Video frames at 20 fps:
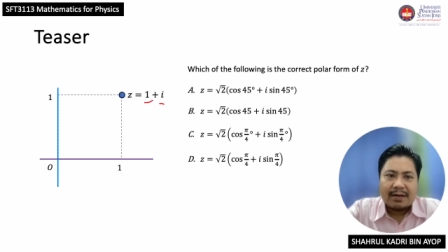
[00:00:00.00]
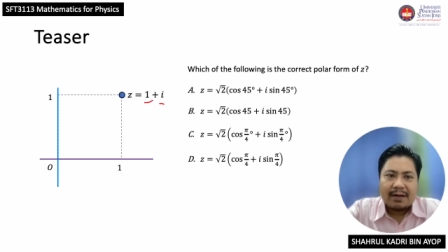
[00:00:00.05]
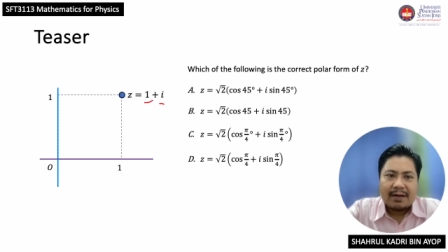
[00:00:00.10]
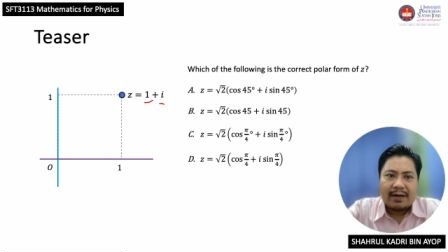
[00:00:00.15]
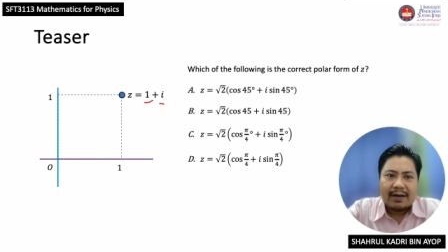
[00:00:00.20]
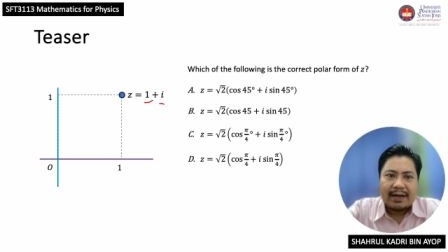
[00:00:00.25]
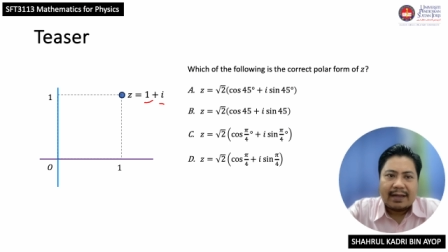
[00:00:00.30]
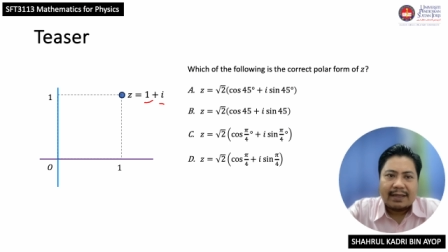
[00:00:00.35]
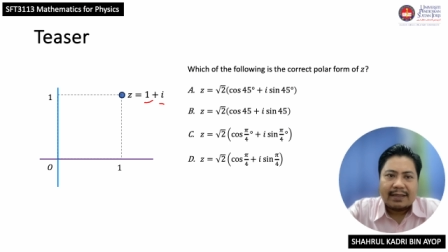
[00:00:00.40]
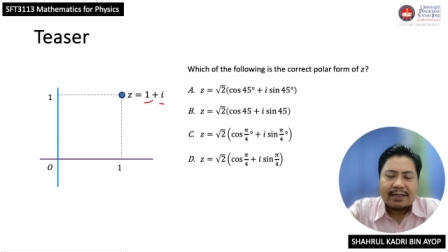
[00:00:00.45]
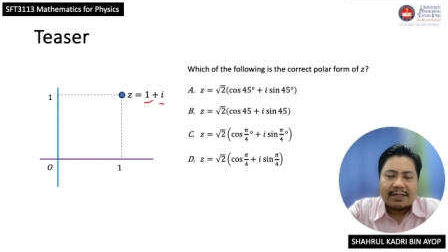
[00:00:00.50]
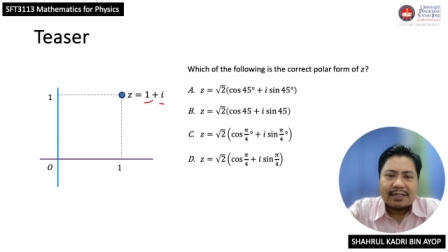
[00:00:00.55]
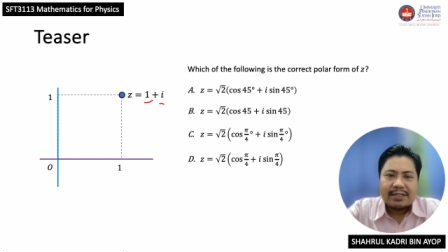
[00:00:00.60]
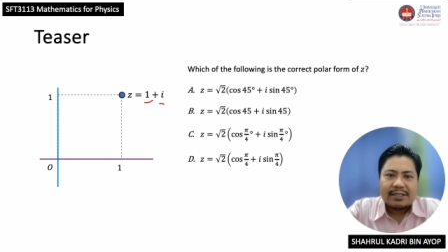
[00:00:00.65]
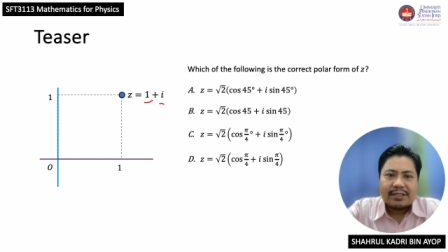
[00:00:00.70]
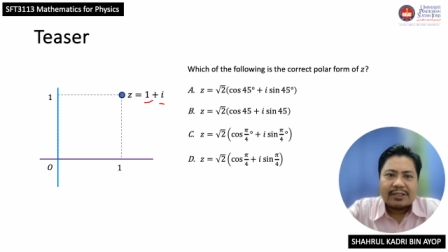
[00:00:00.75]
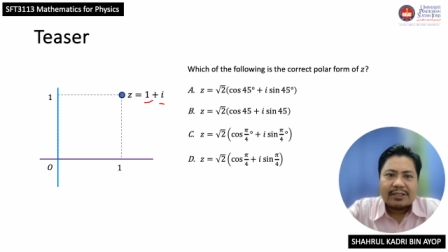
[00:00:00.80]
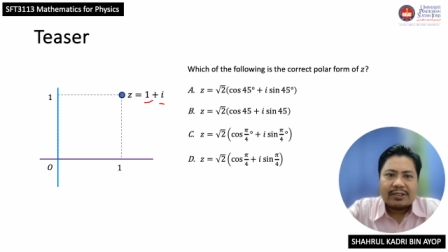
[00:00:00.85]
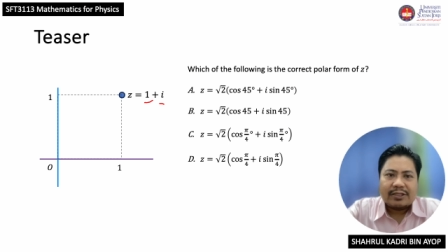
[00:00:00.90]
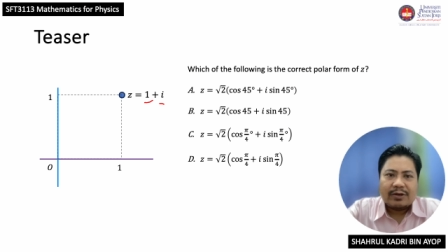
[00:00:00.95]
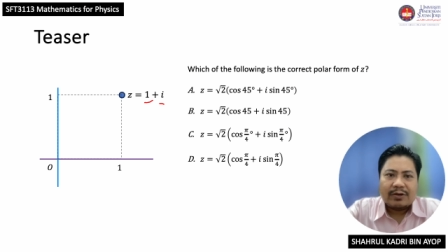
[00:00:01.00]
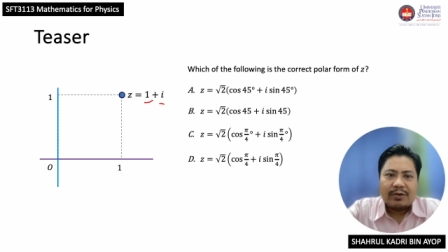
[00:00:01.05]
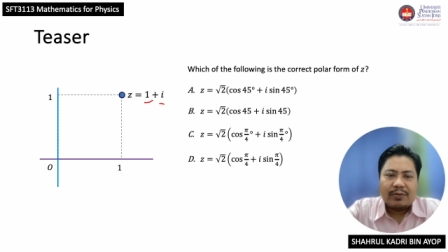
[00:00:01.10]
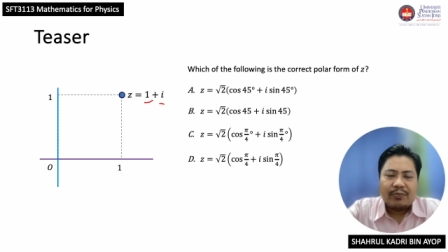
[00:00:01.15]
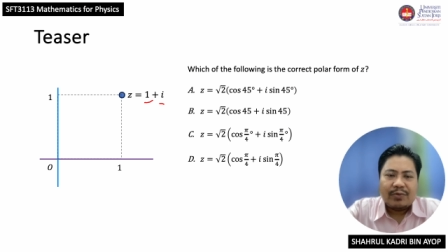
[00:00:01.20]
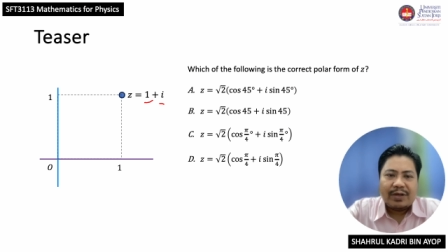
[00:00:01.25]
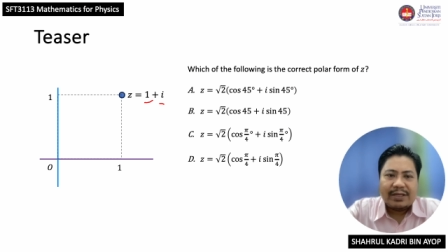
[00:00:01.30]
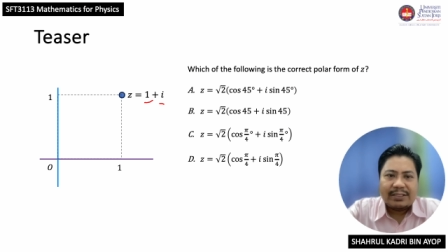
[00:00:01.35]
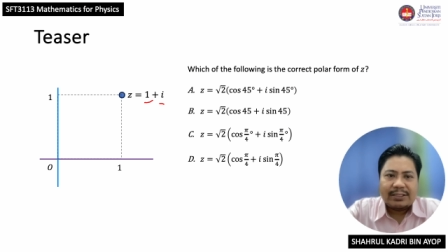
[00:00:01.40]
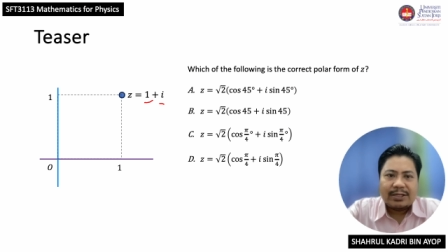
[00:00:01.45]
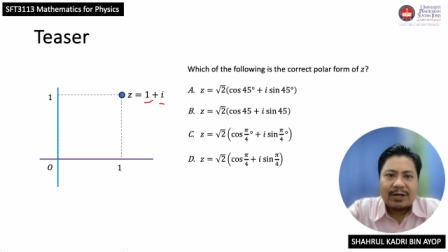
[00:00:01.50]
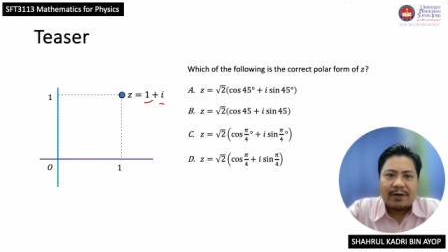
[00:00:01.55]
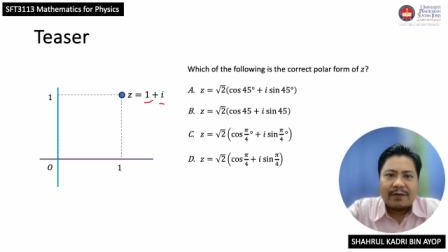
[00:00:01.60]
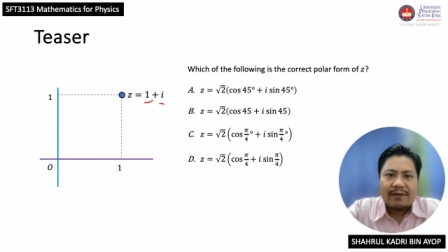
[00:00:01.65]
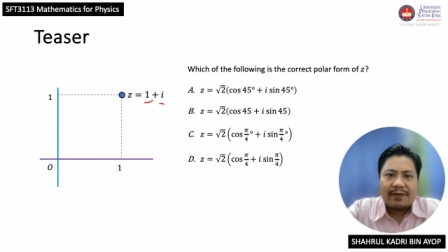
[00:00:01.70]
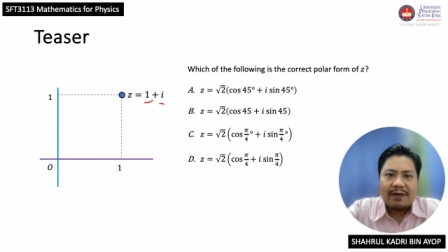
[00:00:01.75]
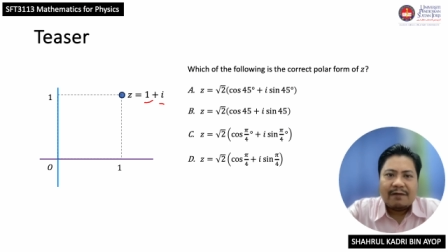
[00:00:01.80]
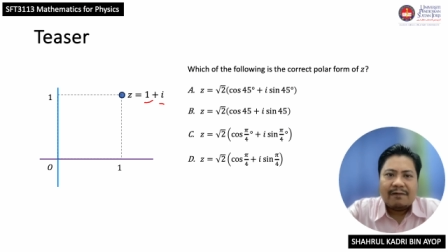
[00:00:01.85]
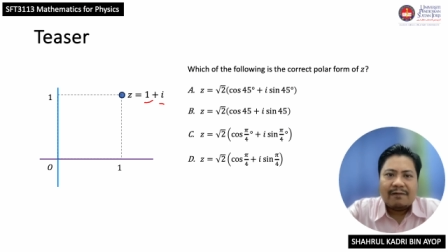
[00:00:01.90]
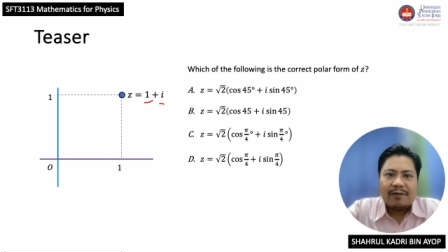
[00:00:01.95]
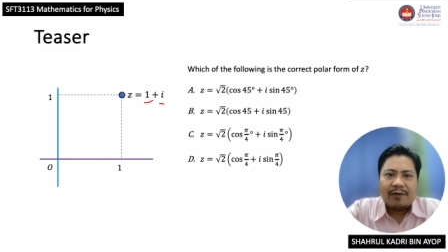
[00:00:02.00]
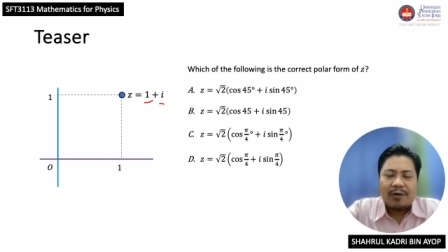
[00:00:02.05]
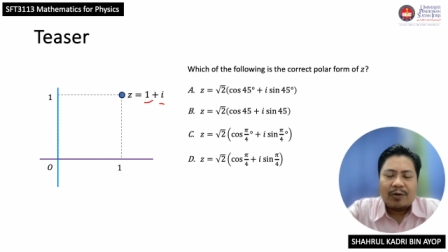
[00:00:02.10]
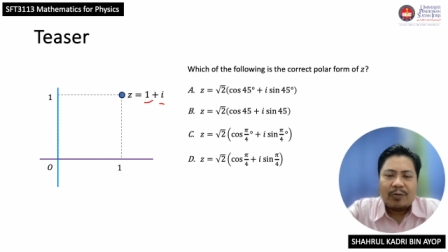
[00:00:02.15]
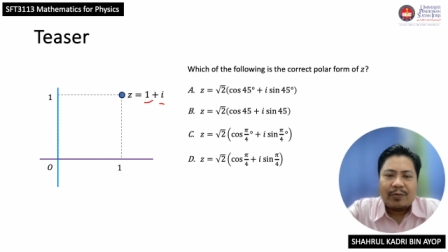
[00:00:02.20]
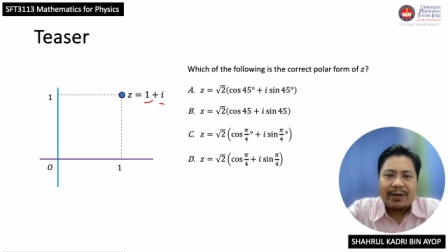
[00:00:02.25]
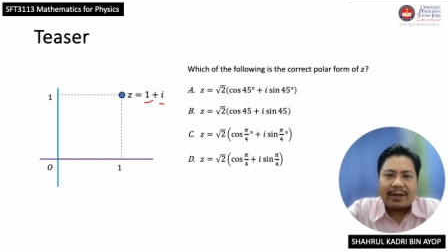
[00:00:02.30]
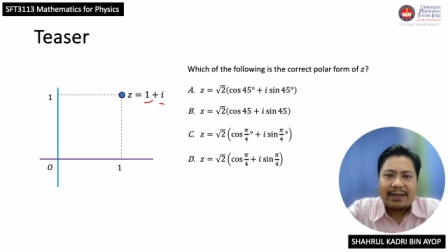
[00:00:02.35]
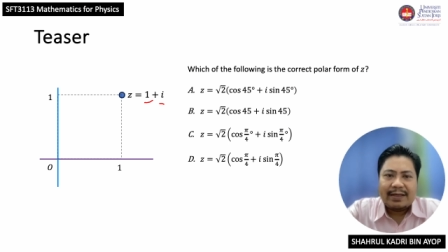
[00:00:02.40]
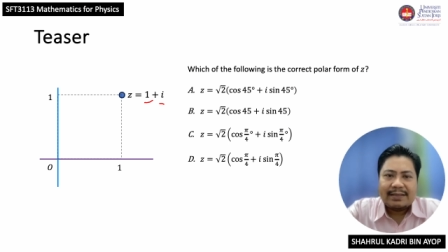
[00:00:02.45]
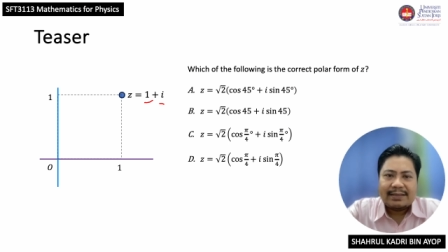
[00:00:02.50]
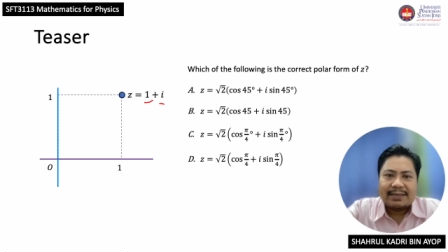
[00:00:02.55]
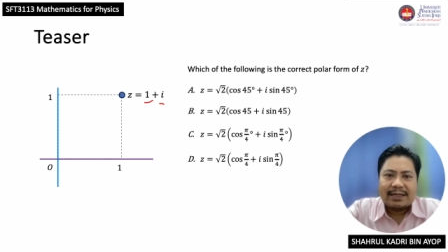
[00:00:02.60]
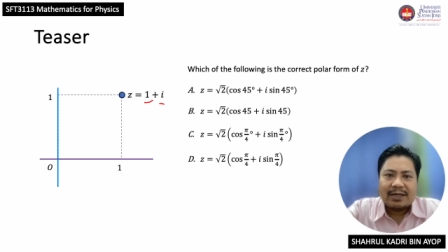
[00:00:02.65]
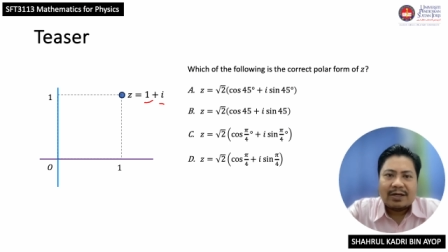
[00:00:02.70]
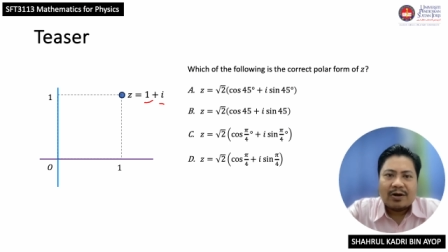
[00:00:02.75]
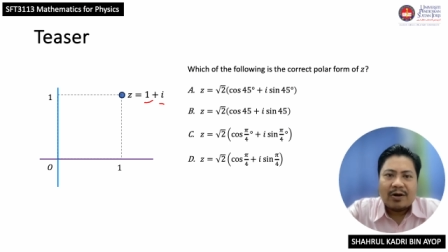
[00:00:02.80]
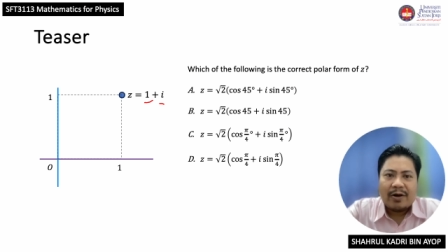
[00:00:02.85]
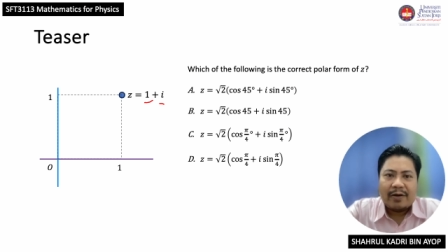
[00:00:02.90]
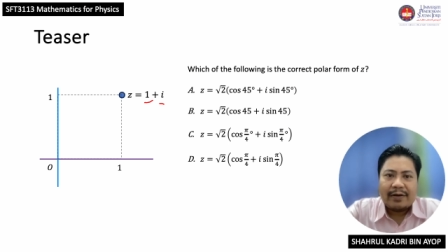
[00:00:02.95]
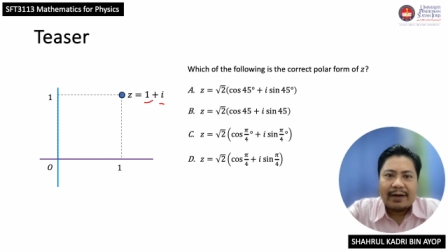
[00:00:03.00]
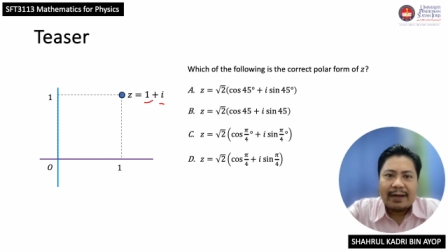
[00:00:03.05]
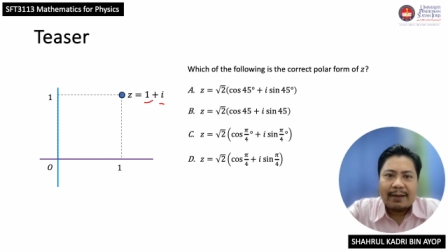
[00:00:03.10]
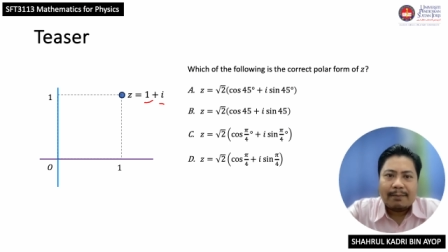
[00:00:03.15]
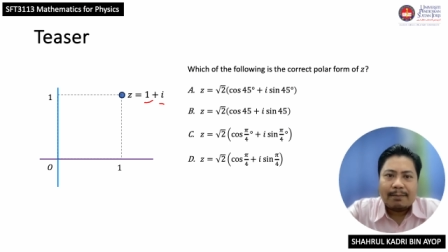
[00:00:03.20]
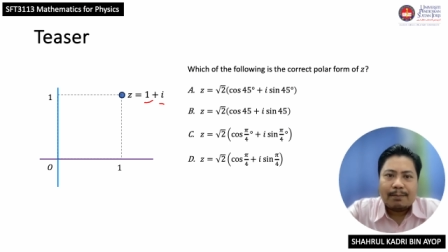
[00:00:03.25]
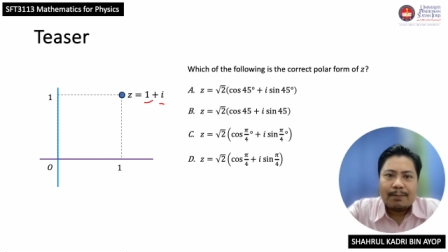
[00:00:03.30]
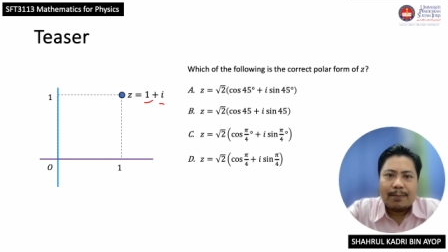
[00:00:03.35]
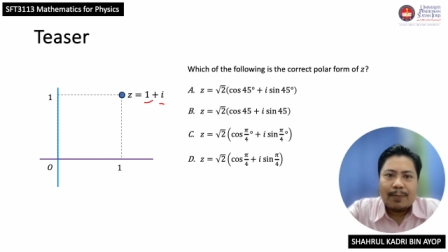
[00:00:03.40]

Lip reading: Alright, so which of the following is the correct